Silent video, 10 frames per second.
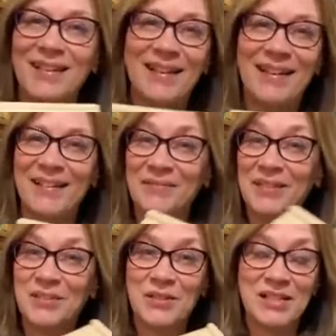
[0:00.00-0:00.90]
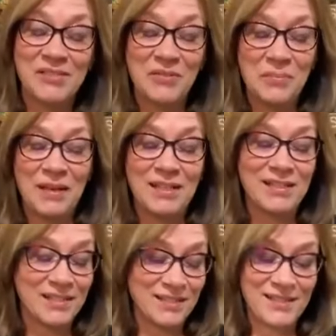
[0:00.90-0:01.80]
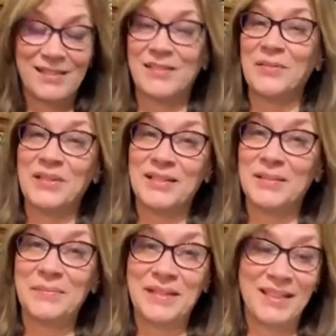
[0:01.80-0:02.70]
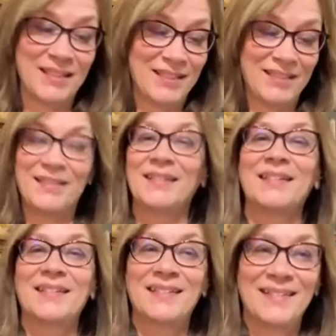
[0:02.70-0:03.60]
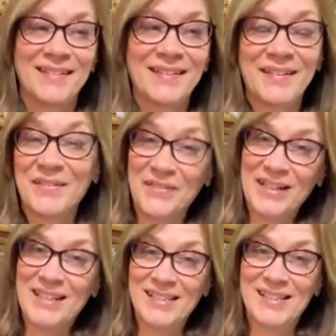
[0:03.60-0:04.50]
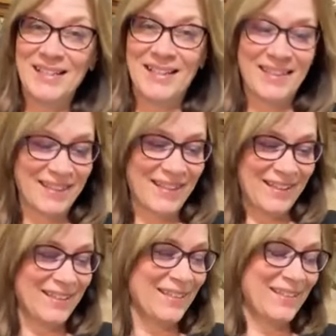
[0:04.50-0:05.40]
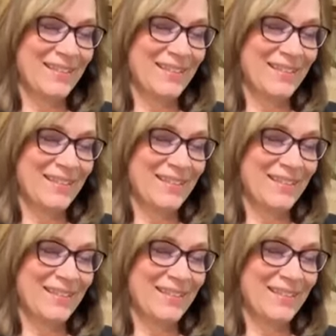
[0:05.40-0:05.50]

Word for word: Um, the transformation is going to be crazy, I think.